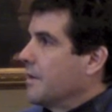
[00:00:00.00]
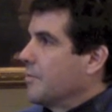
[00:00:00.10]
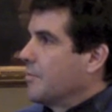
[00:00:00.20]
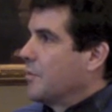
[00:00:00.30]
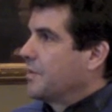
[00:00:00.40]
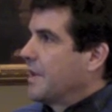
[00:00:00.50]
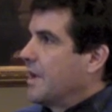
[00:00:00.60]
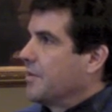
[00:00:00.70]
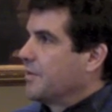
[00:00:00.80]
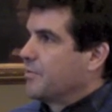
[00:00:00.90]
most of the
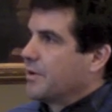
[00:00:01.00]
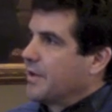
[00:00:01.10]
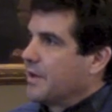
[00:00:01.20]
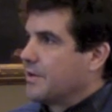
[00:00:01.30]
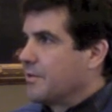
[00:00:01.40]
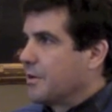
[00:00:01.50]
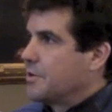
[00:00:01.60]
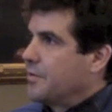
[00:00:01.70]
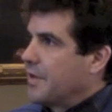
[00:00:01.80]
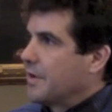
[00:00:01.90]
houses were in the sort of
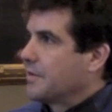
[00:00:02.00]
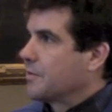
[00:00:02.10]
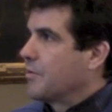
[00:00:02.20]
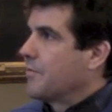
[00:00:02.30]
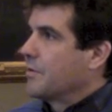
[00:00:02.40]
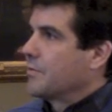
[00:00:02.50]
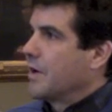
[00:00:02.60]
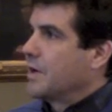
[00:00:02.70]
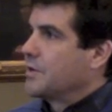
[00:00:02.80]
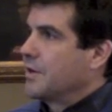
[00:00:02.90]
2,000 square foot
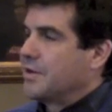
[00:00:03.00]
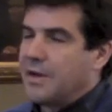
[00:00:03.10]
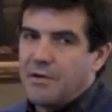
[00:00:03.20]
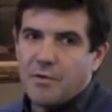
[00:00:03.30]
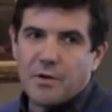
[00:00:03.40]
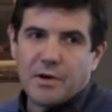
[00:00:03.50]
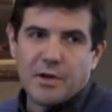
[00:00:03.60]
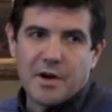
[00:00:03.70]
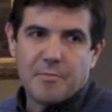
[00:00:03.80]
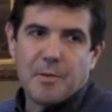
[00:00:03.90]
range. It's an area where a
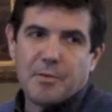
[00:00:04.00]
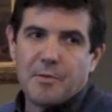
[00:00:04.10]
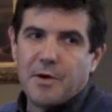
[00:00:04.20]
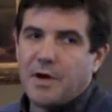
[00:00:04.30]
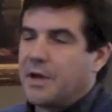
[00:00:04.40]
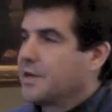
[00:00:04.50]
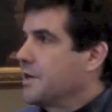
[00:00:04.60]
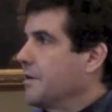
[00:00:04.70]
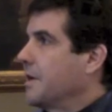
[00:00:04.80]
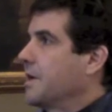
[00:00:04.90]
lot of people are buying,
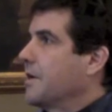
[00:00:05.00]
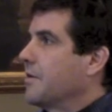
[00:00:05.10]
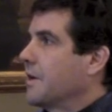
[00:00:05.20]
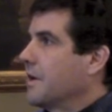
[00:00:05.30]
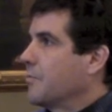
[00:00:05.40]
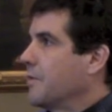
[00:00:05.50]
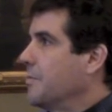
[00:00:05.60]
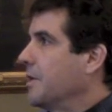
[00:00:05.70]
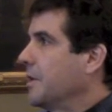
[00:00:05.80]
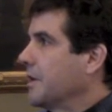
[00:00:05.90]
tearing down, and
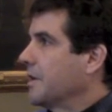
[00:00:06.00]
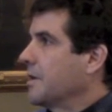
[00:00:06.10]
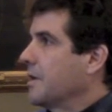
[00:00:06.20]
rebuilding